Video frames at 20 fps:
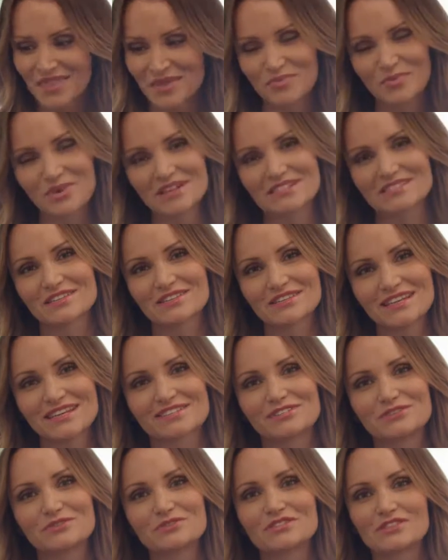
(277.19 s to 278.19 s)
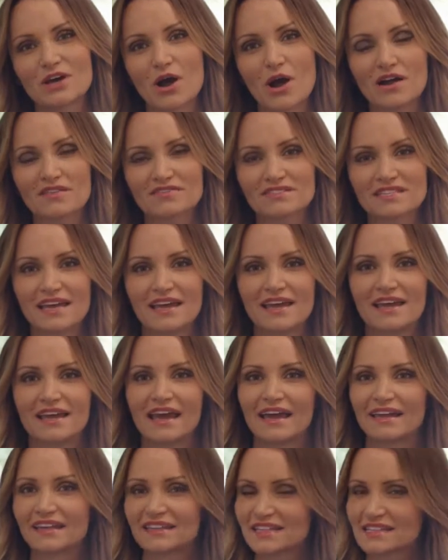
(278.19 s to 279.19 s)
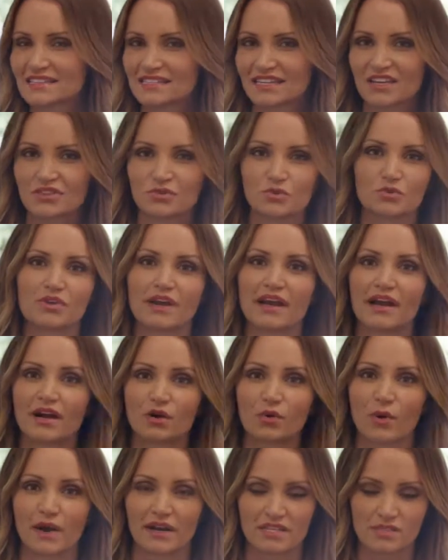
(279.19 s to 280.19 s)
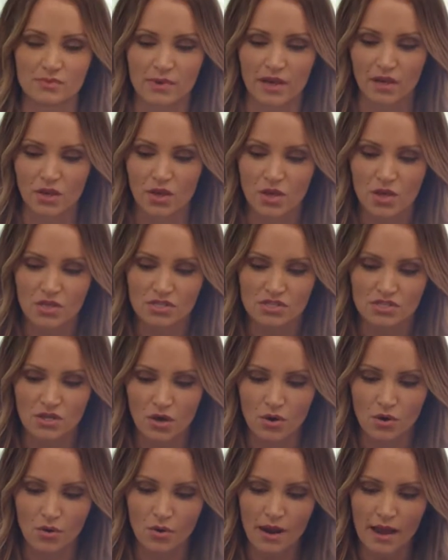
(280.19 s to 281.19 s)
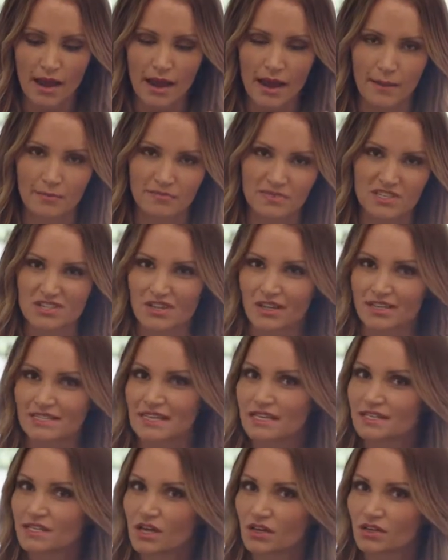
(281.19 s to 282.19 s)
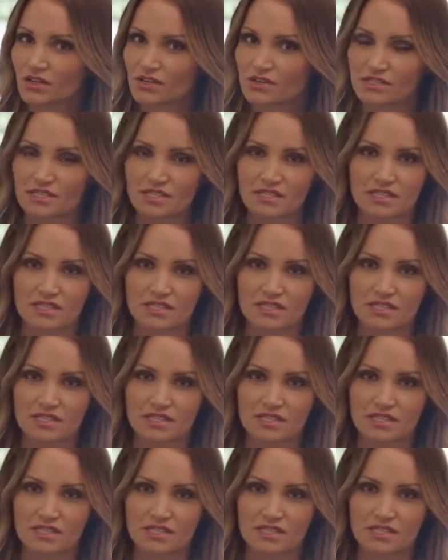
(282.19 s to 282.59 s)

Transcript: The bristles get too soft and it doesn't get through the hair quite as well. So these are like $10.